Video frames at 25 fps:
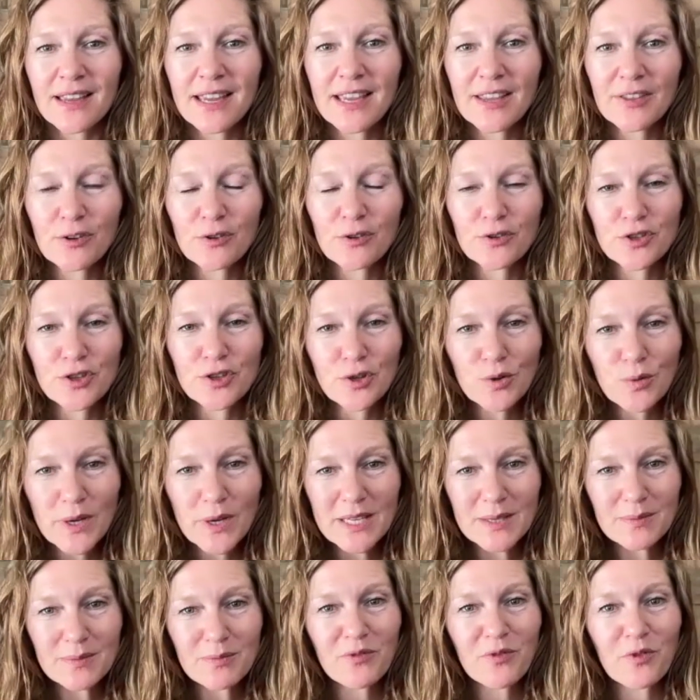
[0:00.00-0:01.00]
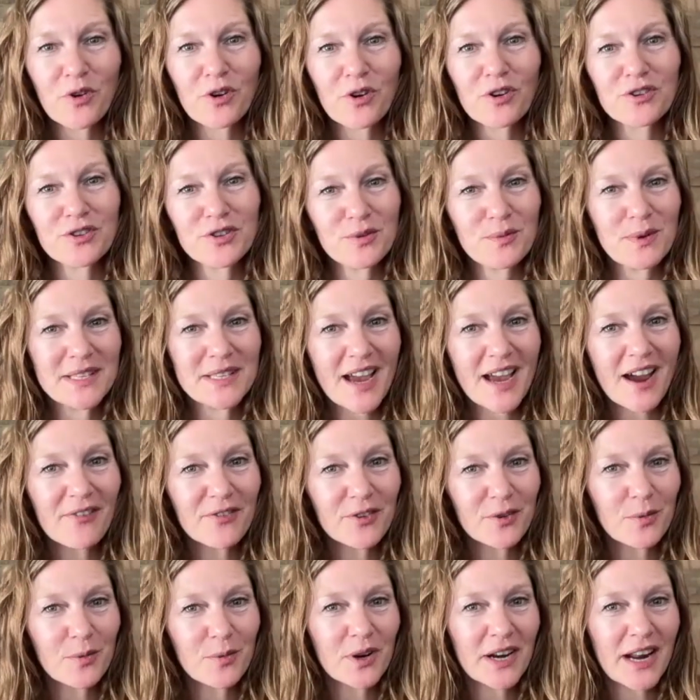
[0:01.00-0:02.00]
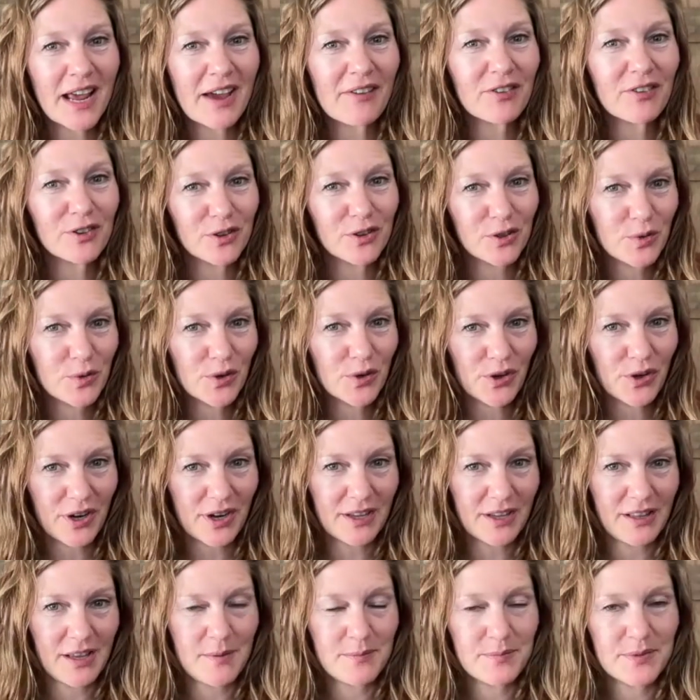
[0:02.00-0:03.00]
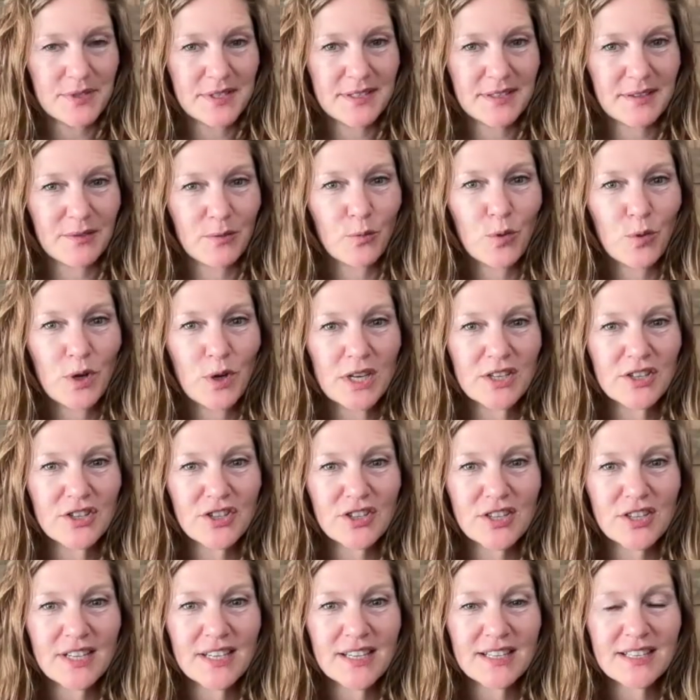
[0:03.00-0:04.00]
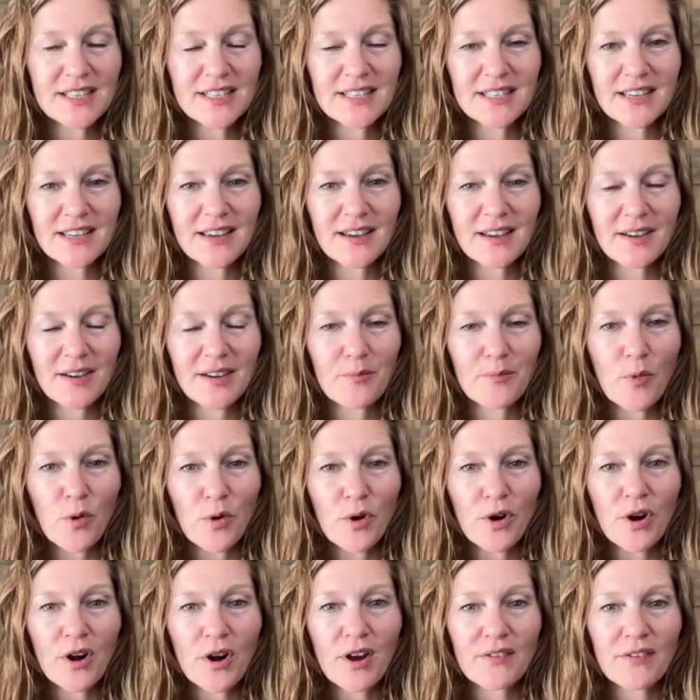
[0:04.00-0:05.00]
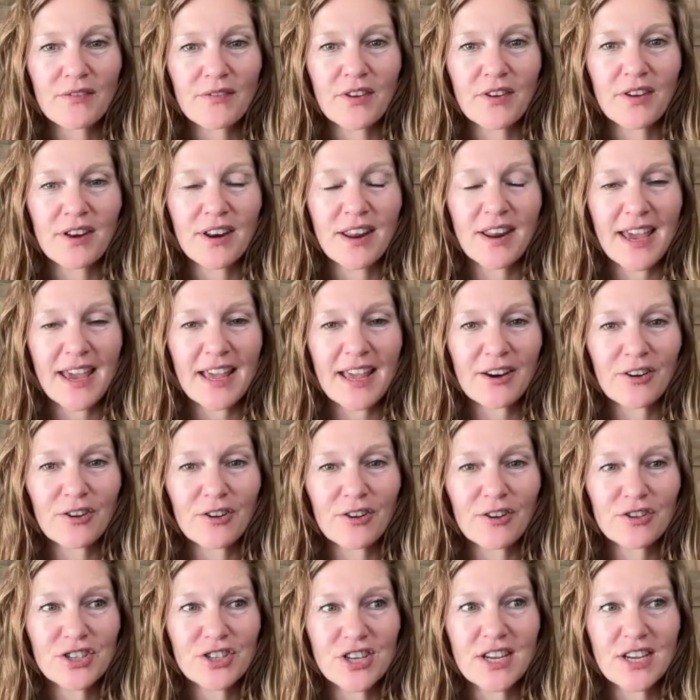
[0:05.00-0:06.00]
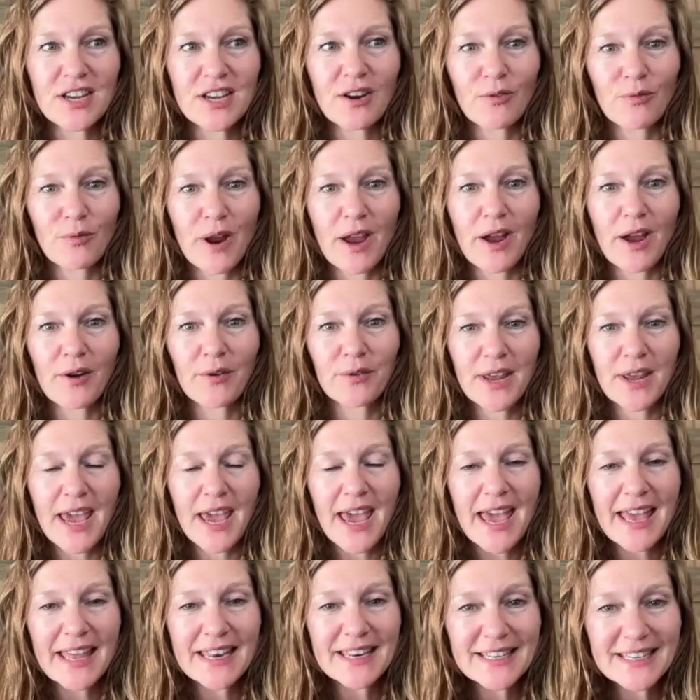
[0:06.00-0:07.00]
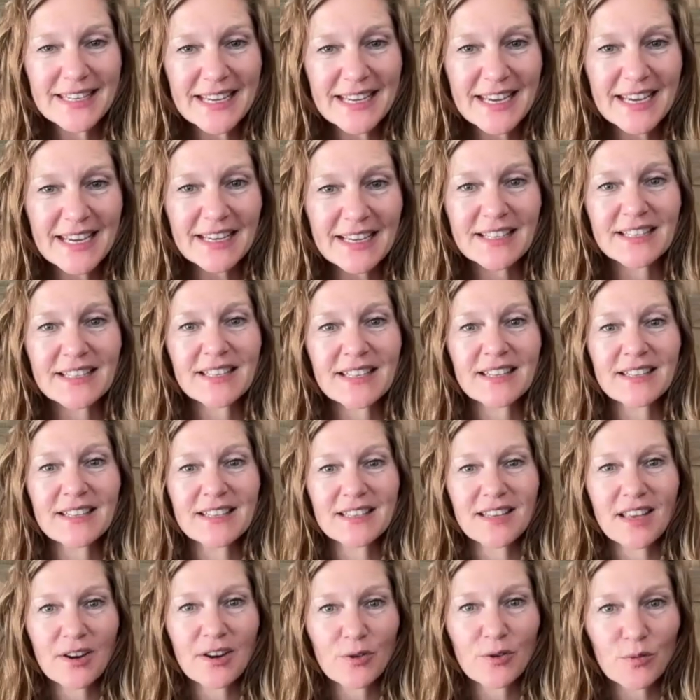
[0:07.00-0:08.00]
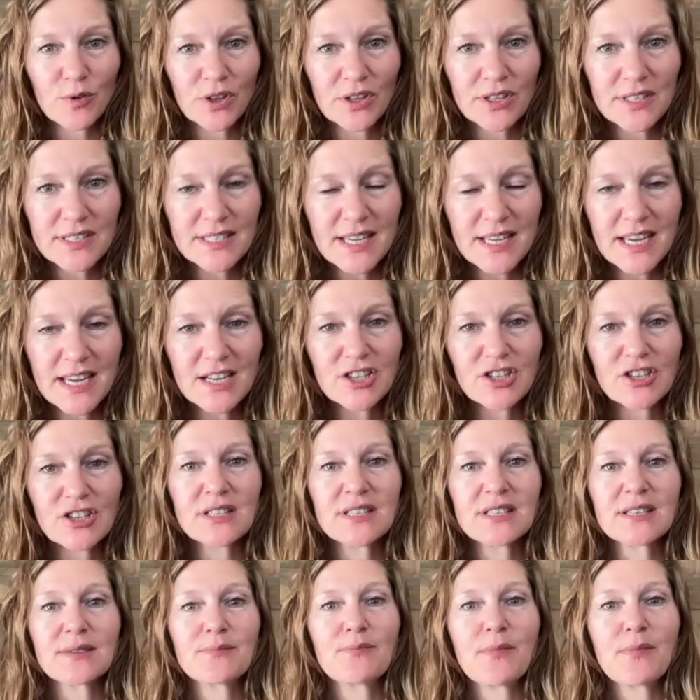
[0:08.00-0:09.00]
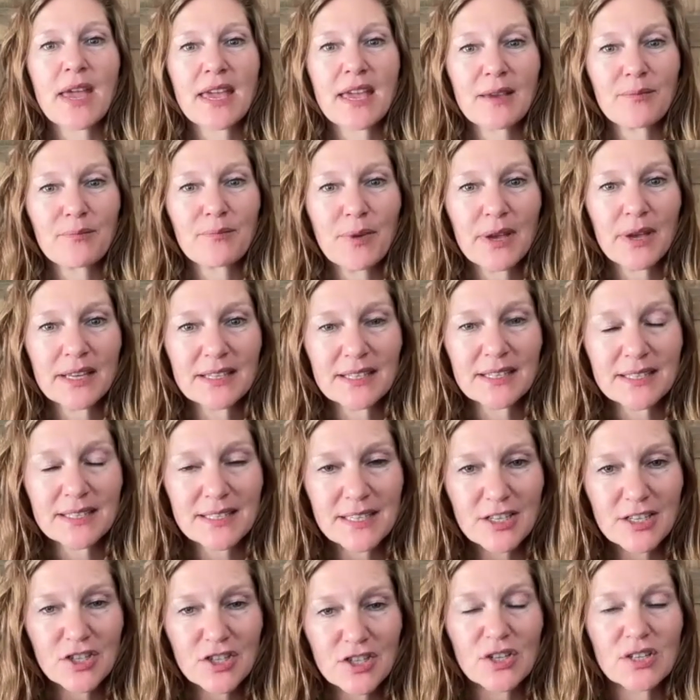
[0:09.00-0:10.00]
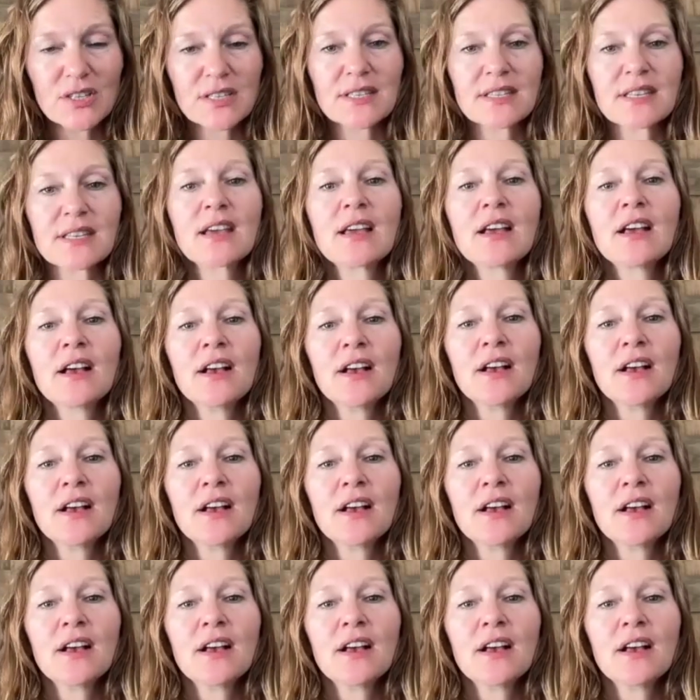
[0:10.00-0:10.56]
either 2 weeks before or 2 weeks after, we're going to have a lunar eclipse, which is more of an energy around endings and sudden realizations and making big decisions.